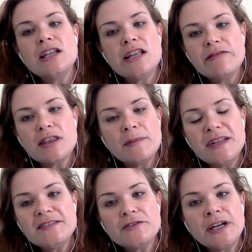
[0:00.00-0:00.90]
live in the
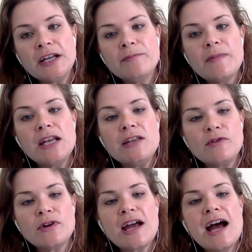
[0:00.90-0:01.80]
mystery, and you've
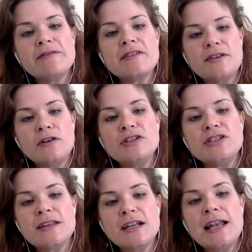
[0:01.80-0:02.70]
got to have a
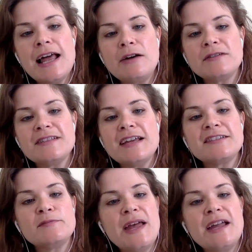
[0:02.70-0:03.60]
theology that allows that
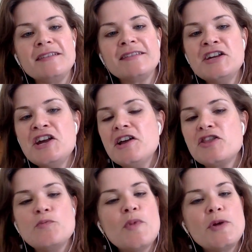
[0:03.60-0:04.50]
space.
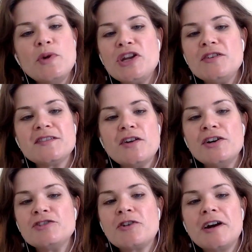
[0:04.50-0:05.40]
The moment you
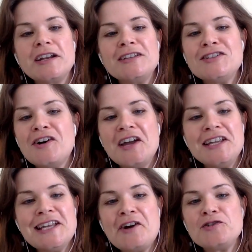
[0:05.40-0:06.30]
start trying to tie
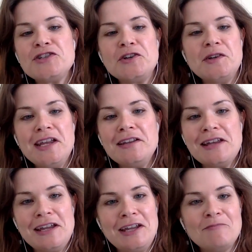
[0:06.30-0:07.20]
it down too
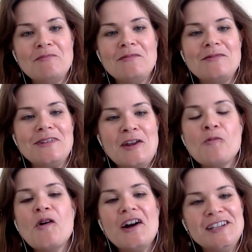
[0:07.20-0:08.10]
neatly,
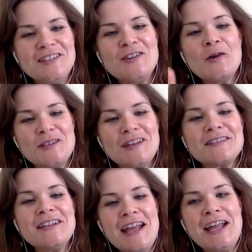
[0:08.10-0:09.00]
why God
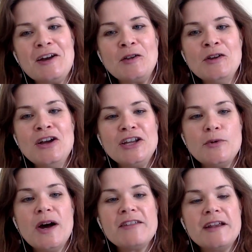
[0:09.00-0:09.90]
doesn't heal,
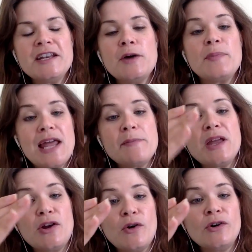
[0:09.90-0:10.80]
you either end up
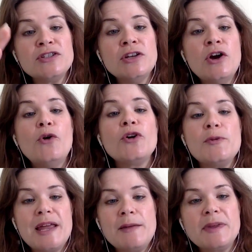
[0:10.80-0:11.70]
blaming God or
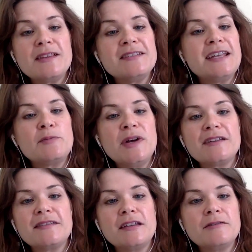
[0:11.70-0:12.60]
you're blaming the sick
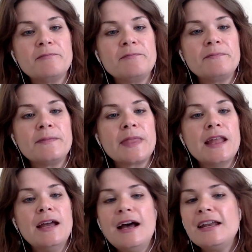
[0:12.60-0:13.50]
person.
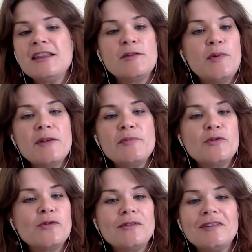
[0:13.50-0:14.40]
And in the
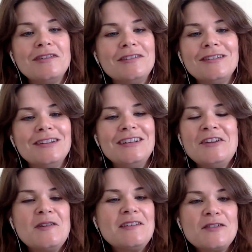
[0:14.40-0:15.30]
Bible,
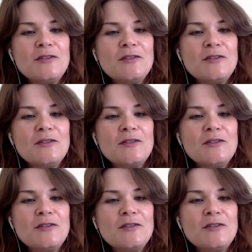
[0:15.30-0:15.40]
it